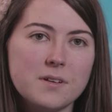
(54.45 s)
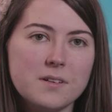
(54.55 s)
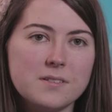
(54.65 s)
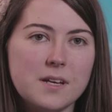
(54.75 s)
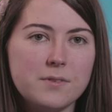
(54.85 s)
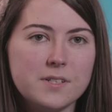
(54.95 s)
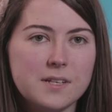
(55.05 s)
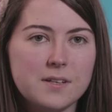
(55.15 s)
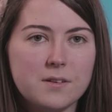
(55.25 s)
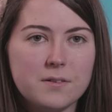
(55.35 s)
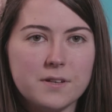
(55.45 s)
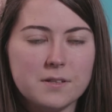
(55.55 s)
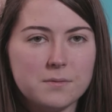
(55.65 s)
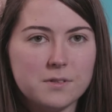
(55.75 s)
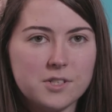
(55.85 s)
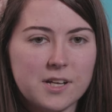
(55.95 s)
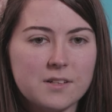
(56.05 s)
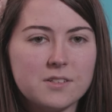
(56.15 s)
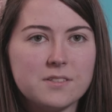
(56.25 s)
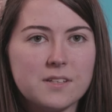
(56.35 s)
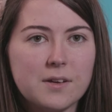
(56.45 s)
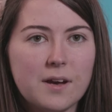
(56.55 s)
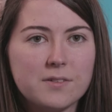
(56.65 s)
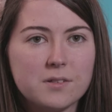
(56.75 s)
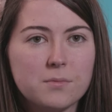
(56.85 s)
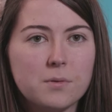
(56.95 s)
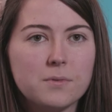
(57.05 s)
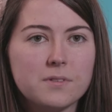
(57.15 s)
because every day you're faced with new challenges that you have to come up